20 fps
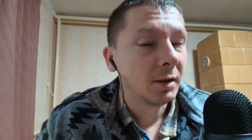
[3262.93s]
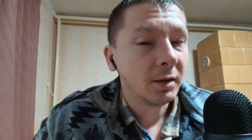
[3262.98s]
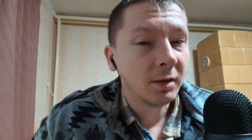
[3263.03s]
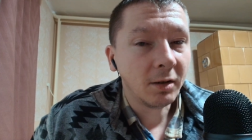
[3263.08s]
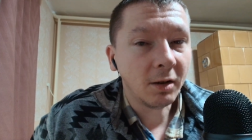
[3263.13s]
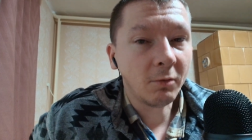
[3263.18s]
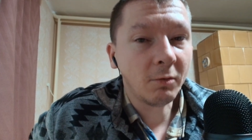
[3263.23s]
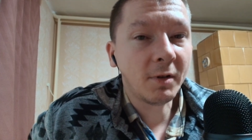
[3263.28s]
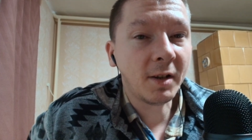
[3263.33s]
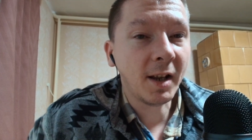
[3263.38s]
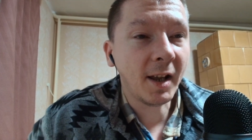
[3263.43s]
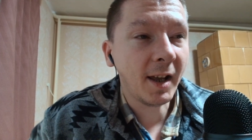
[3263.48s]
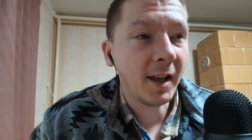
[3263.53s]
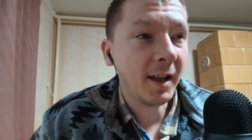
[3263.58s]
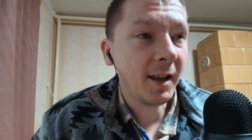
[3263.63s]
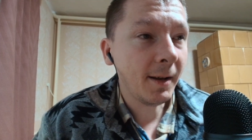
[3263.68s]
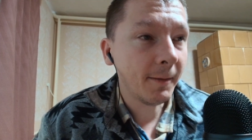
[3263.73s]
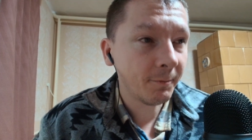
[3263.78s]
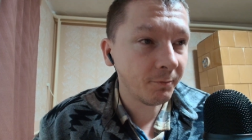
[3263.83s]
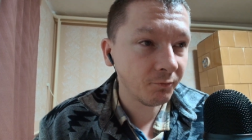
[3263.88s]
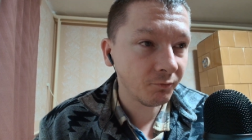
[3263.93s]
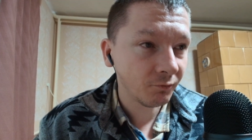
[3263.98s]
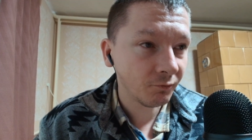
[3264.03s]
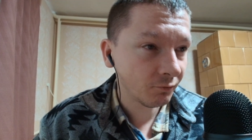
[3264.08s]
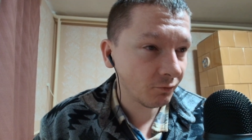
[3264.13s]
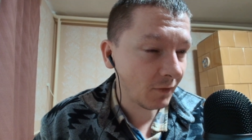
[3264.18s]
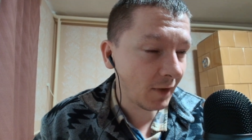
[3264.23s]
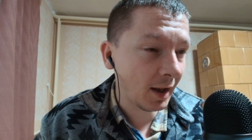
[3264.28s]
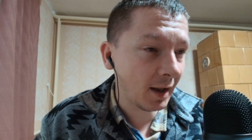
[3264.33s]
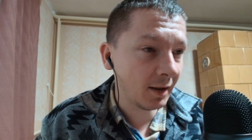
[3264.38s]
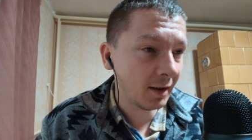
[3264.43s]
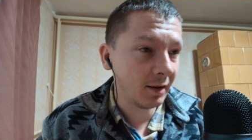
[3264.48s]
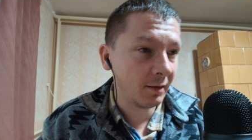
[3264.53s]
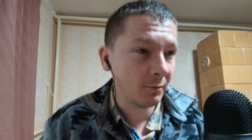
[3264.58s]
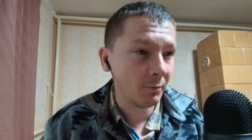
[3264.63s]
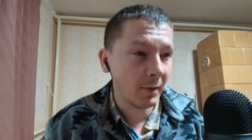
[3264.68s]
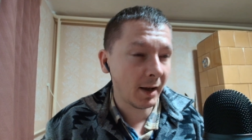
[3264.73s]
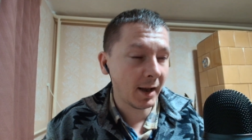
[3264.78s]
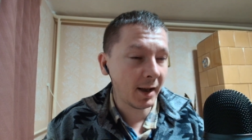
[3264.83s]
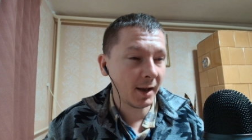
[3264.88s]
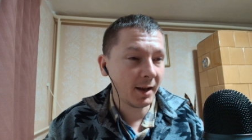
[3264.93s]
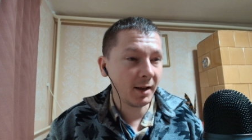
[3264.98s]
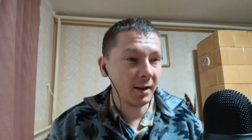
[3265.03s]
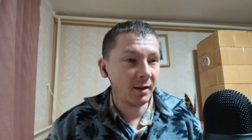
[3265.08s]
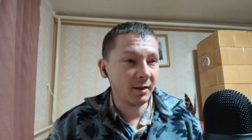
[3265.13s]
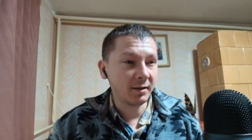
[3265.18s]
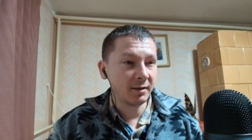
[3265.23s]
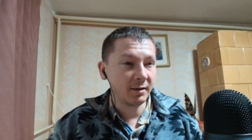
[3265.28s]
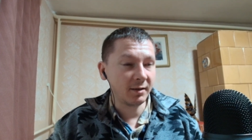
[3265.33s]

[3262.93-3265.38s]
okay. And my